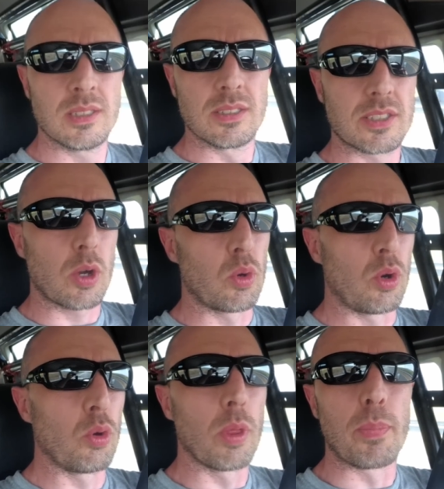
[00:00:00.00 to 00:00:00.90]
So
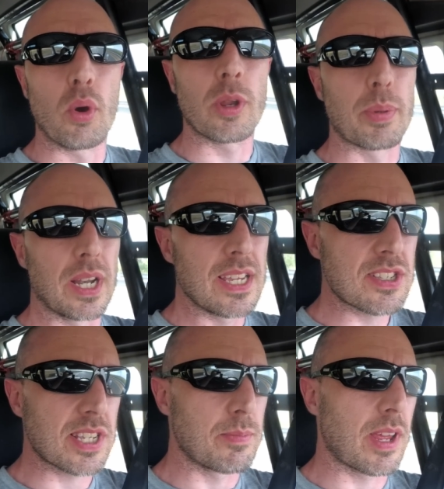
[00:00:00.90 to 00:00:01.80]
all the border police
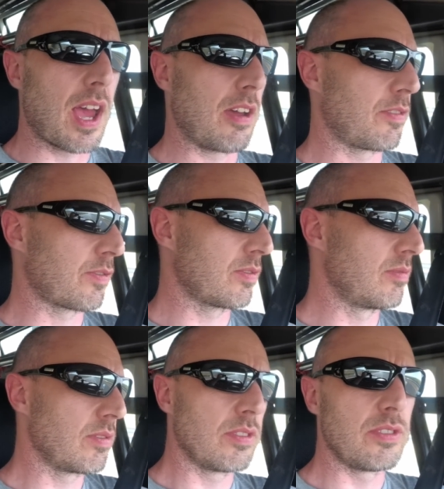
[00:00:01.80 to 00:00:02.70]
seem to have
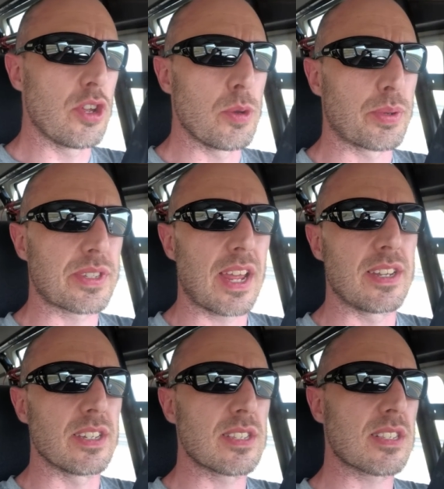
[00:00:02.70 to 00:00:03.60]
new
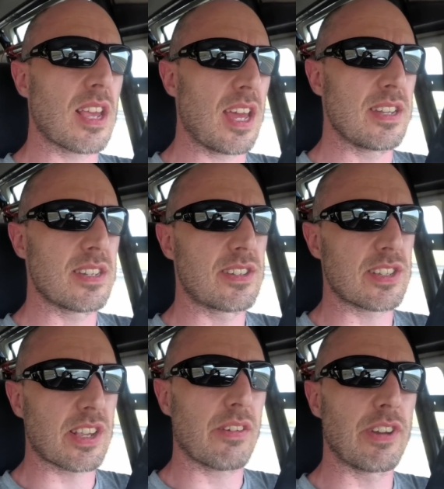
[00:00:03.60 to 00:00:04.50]
Pretenders and
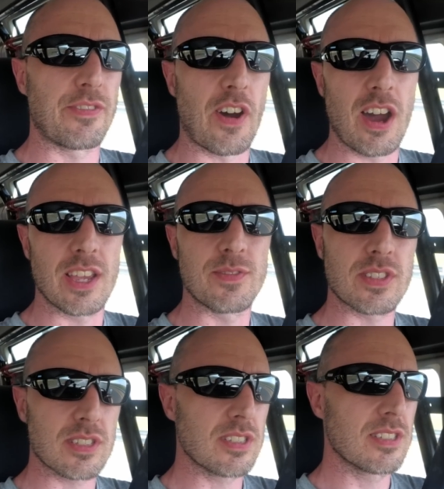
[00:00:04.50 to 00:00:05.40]
Discovery 5s.
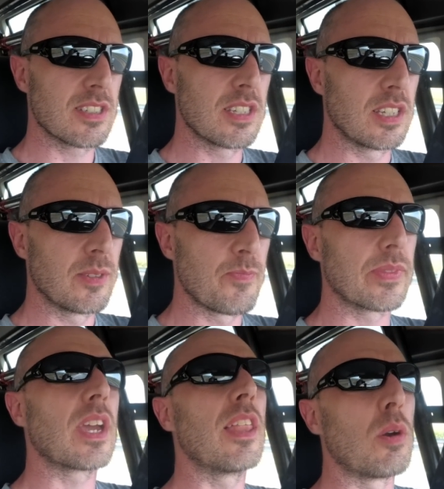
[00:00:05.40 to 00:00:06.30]

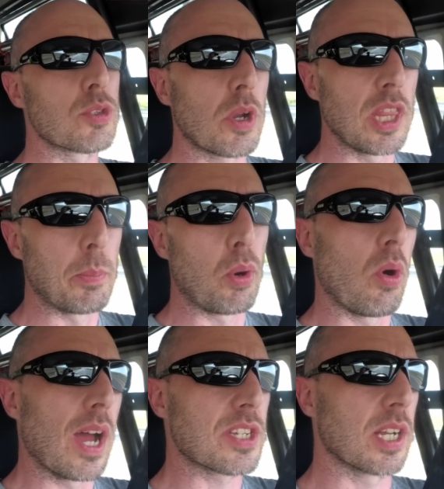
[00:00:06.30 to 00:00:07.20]
And there was one in the
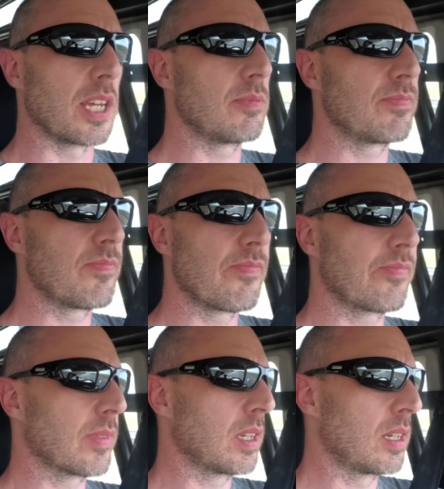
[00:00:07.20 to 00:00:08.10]
port actually.
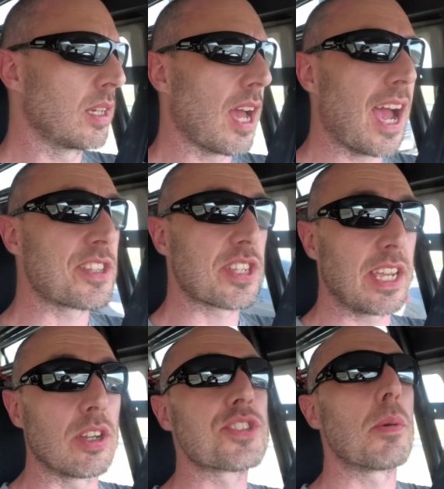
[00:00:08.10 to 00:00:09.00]
I had seen
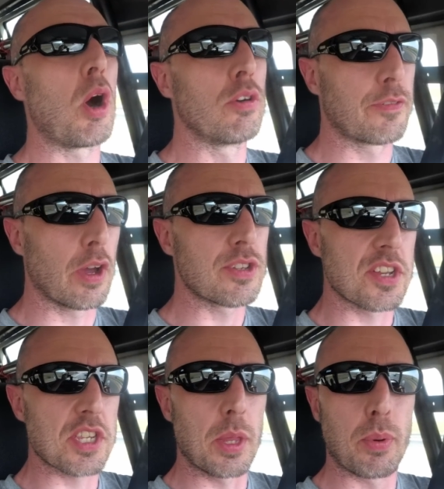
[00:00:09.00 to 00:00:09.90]
some old
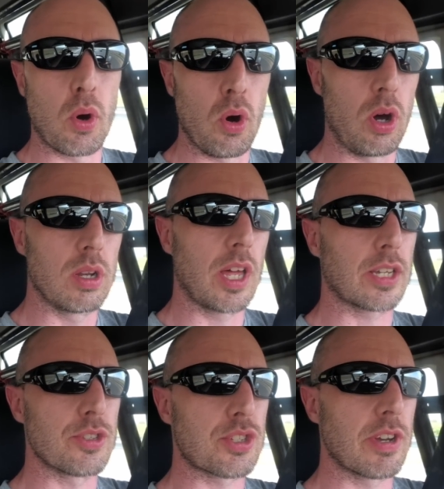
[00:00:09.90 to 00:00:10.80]
photos of the port, like
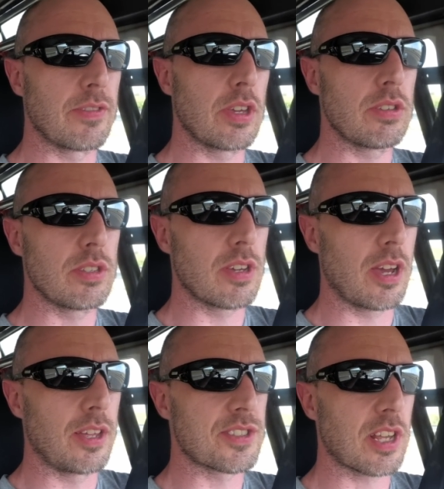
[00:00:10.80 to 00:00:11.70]
on Street View
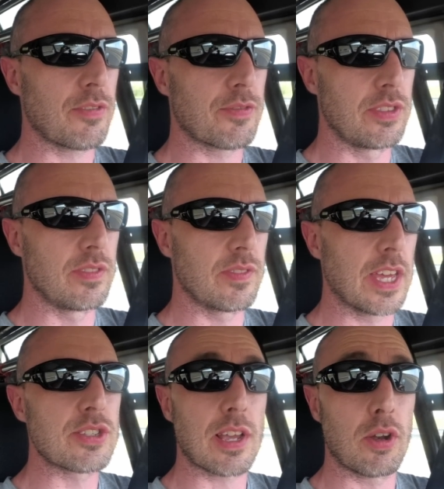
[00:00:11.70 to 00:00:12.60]
and stuff. They
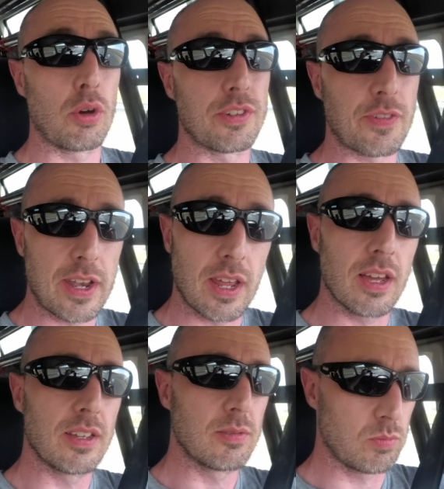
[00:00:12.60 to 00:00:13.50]
used to have an old Defender,
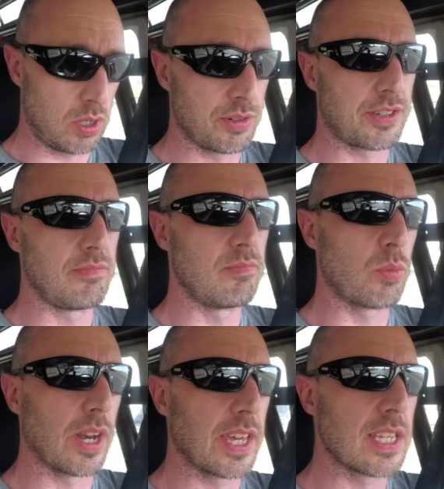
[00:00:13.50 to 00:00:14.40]
one
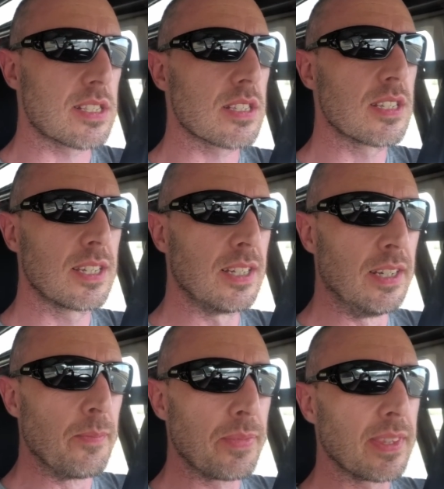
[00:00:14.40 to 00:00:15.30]
of these
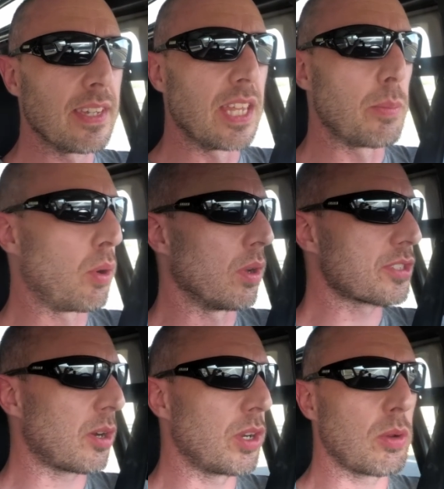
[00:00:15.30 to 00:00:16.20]
in the port.
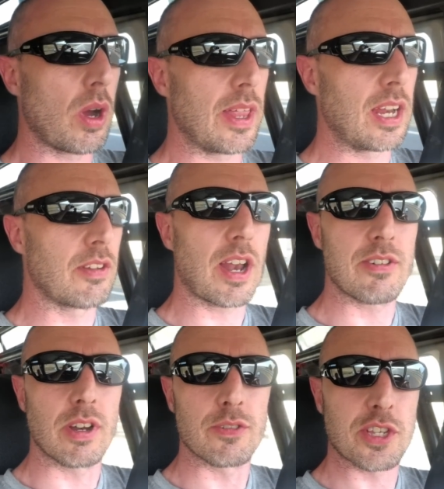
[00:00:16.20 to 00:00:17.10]
So I wonder why they love Land
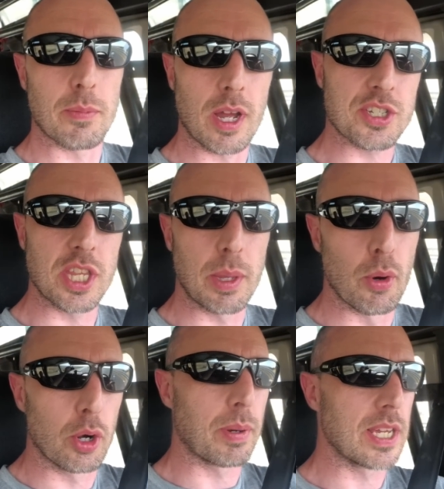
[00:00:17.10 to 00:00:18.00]
Rovers so much in the
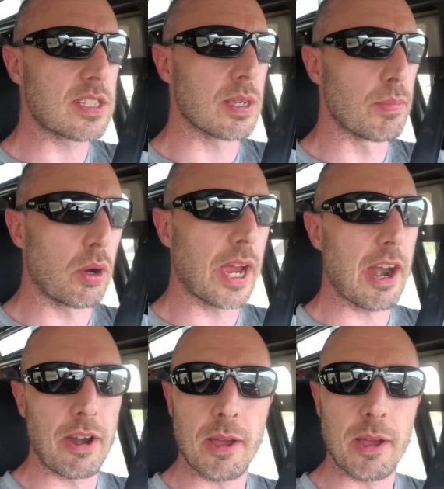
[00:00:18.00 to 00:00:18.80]
border police in Bulgaria.